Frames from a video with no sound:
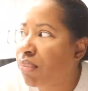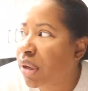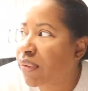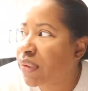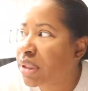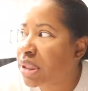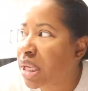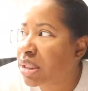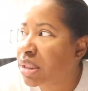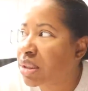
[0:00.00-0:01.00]
breakfast
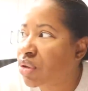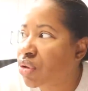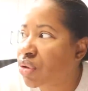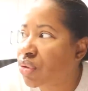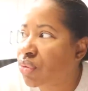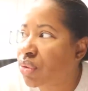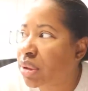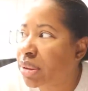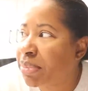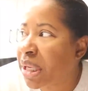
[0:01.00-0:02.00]
sausage
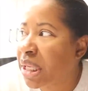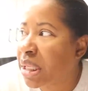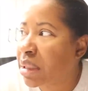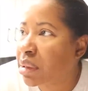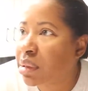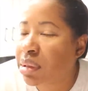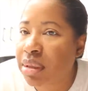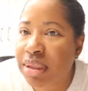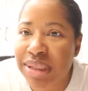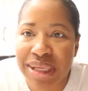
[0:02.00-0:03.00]
or bacon
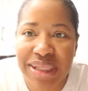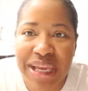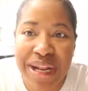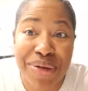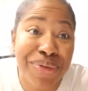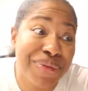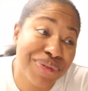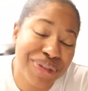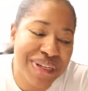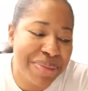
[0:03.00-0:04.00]
because Dante got to go
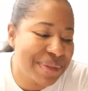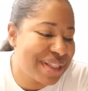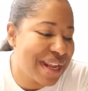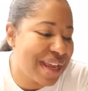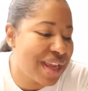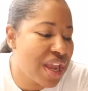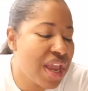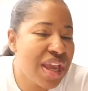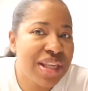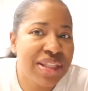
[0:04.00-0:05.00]
grocery shopping today.
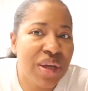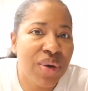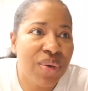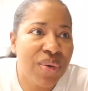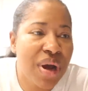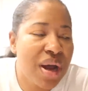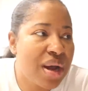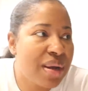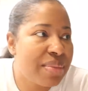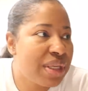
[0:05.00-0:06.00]
So
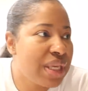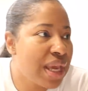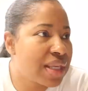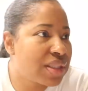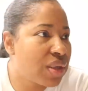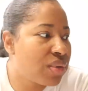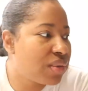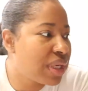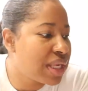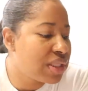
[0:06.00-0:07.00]
um, yeah, so
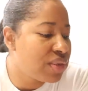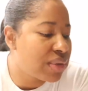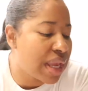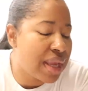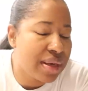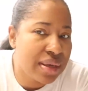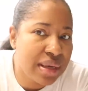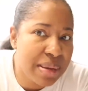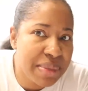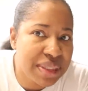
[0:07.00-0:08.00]
let's do that.
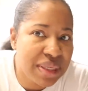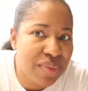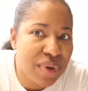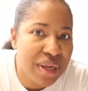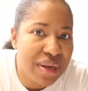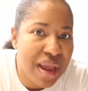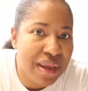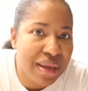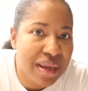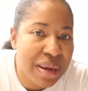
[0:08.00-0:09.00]
Let me see what I
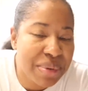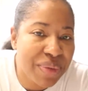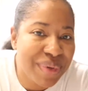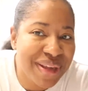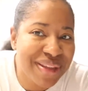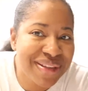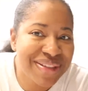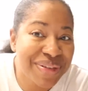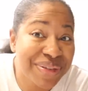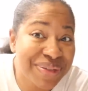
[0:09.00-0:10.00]
can come up with.
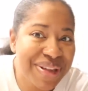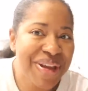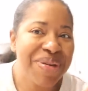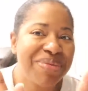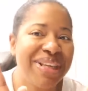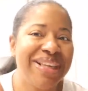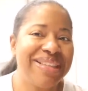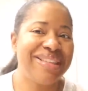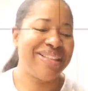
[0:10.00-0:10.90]
So hope please.